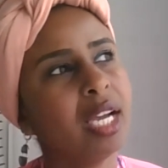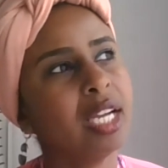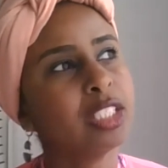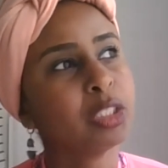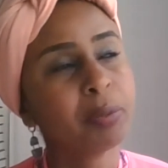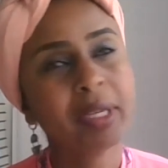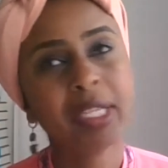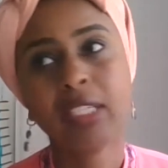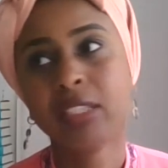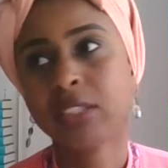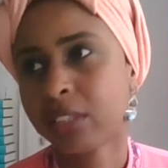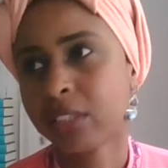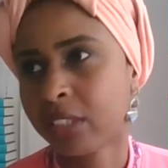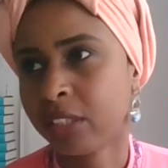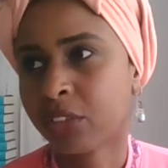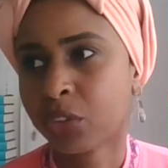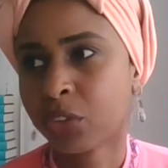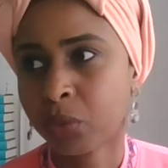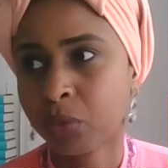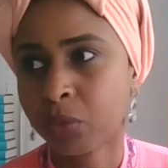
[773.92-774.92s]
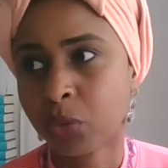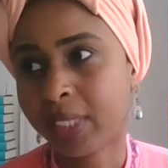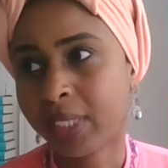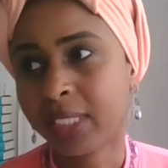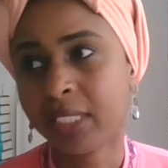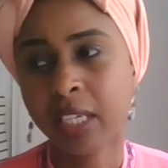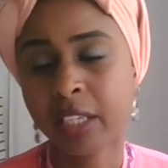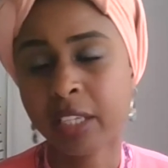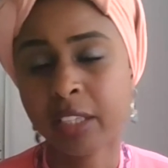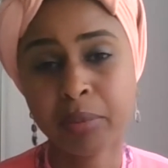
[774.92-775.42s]
as well as the
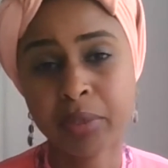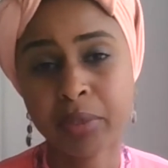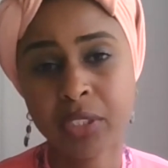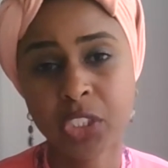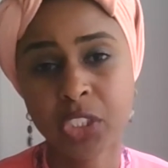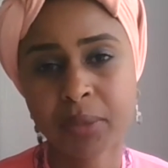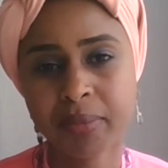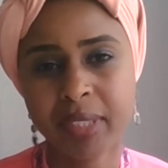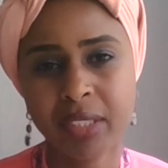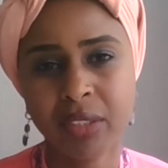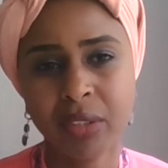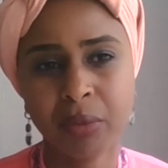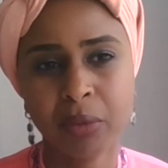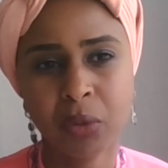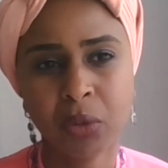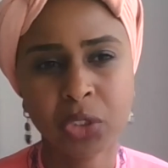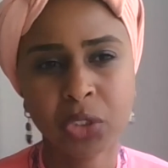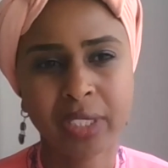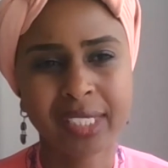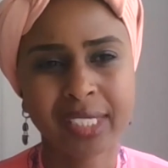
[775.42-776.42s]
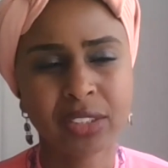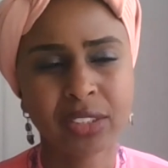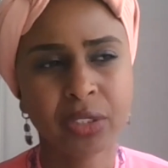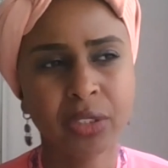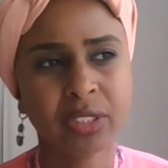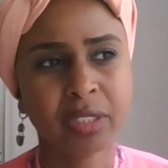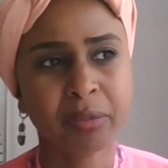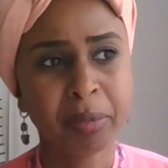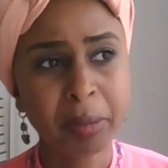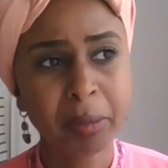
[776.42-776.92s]
20 other British men who were also
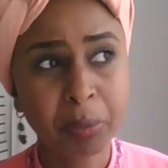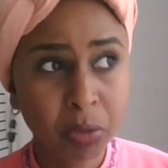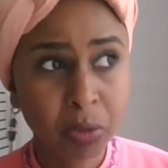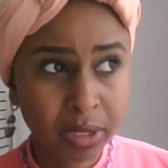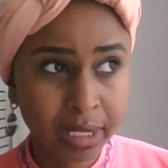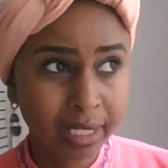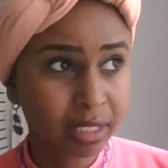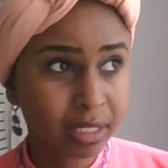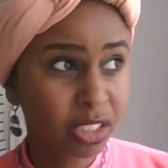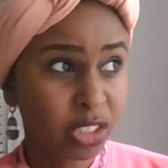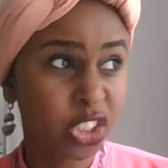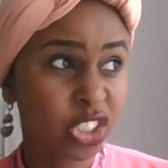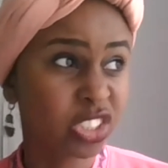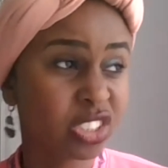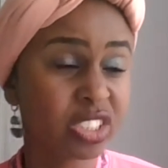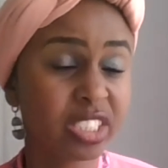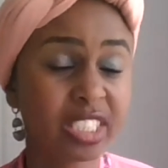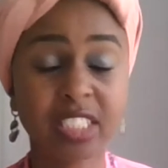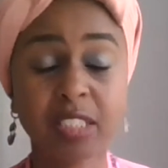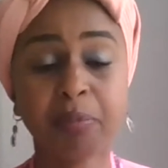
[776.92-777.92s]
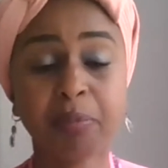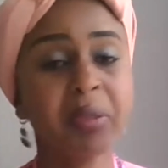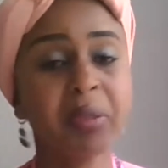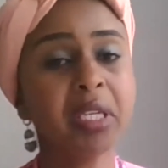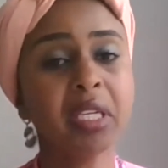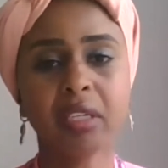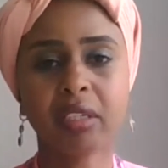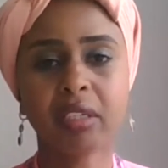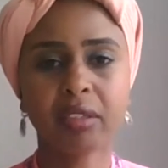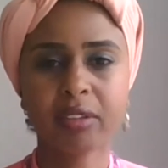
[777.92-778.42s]
executed. People tend to just
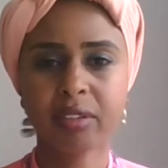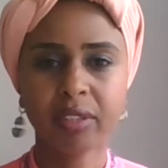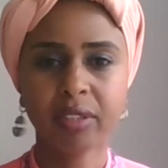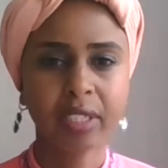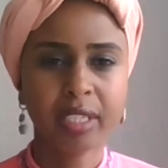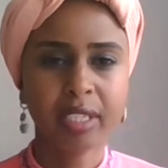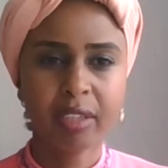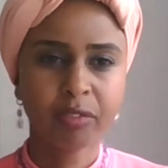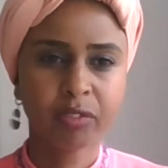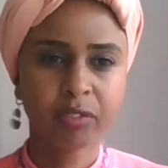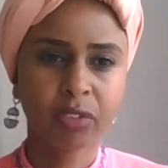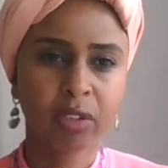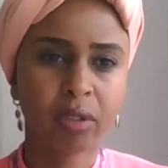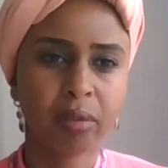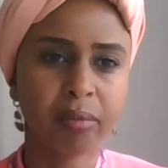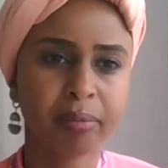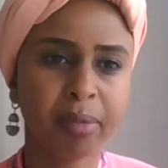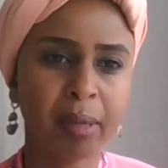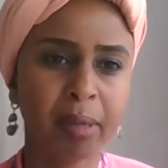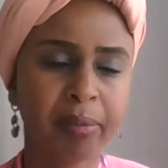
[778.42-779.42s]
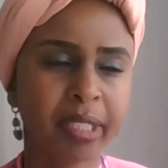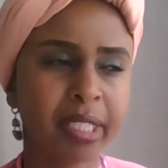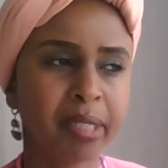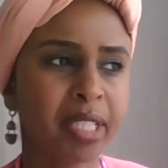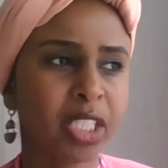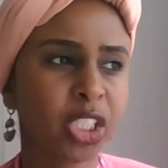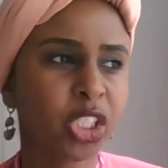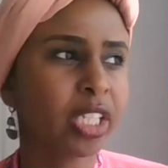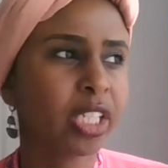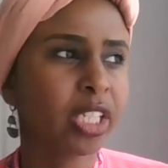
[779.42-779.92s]
disappear from public
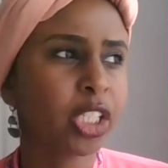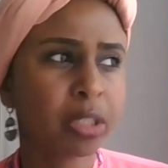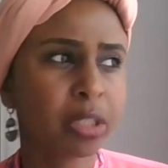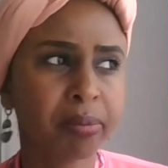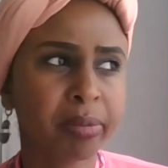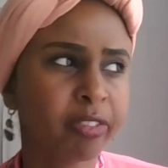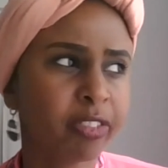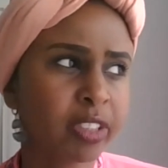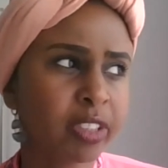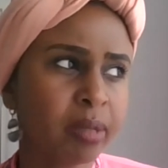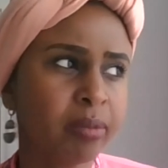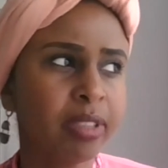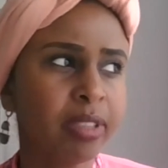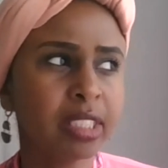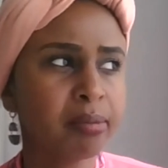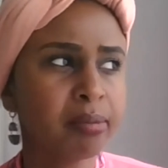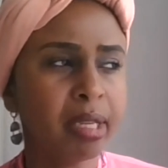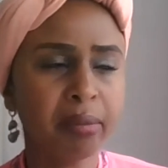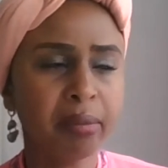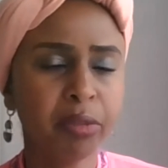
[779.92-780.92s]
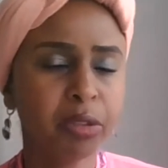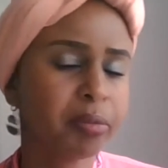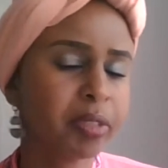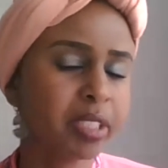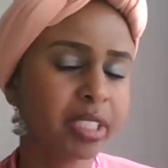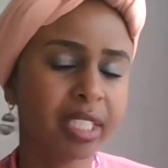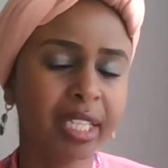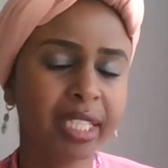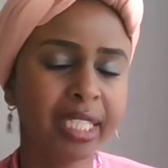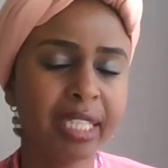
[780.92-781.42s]
imagination, but for some reason, Mahmood
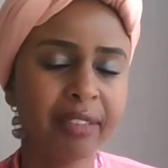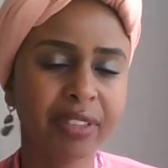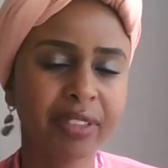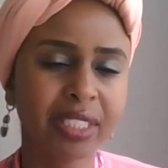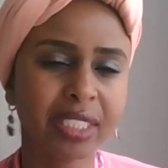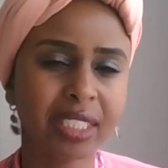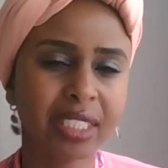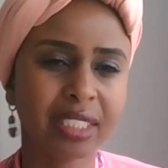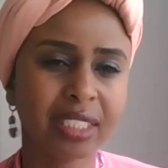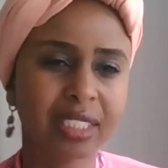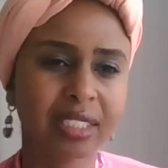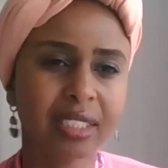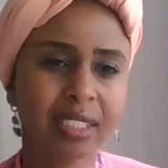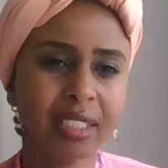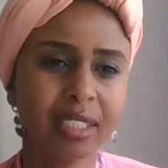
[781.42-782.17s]
Mattan never did.